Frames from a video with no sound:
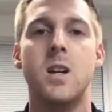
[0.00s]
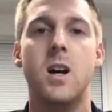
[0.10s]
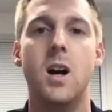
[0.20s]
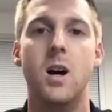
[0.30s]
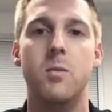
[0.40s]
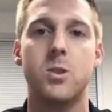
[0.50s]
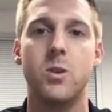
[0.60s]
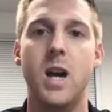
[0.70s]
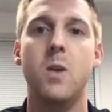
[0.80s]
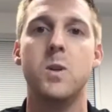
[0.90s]
Um, so
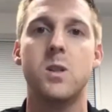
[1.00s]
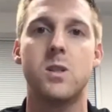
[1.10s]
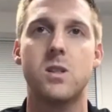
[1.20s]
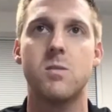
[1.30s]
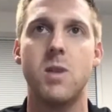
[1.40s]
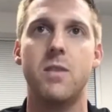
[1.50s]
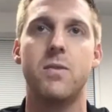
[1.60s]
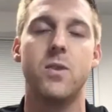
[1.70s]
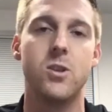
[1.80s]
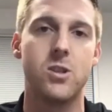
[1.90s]
that was my
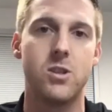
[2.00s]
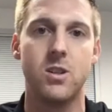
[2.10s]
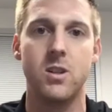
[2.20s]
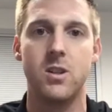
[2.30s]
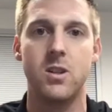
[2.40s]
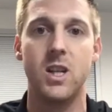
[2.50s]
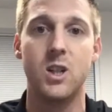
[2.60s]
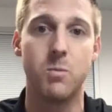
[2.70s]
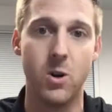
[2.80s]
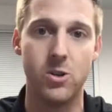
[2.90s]
first
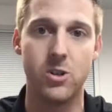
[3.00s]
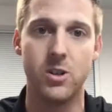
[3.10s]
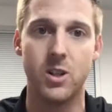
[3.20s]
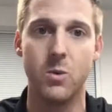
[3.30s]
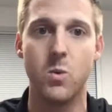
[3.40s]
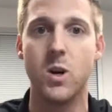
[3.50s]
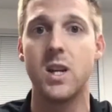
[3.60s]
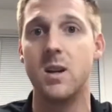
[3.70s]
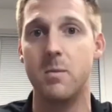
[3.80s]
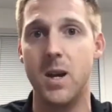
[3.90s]
exposure to
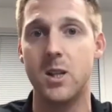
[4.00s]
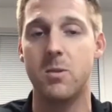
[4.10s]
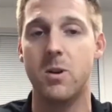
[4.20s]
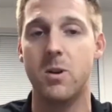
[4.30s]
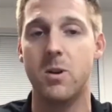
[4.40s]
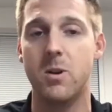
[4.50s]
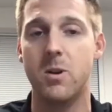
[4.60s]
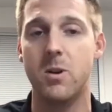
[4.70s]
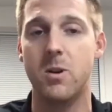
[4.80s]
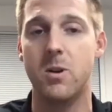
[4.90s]
working in baseball
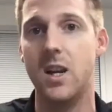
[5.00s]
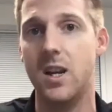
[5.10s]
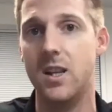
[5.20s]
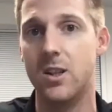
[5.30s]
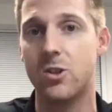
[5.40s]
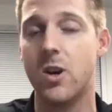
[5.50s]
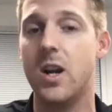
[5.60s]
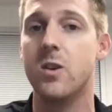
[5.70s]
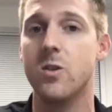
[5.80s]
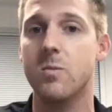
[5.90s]
and working in a
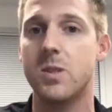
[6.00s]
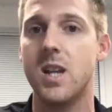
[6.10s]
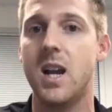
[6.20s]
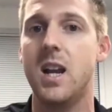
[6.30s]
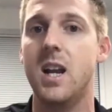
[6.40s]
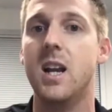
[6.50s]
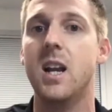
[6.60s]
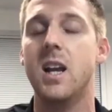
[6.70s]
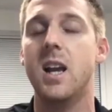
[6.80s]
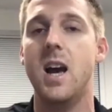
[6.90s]
training room setting
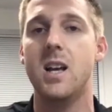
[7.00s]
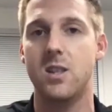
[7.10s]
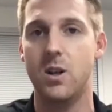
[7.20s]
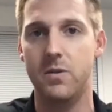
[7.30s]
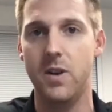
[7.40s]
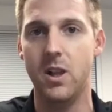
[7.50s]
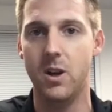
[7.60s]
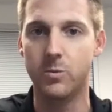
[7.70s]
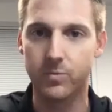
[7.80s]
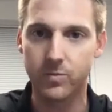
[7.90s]
as their fellow.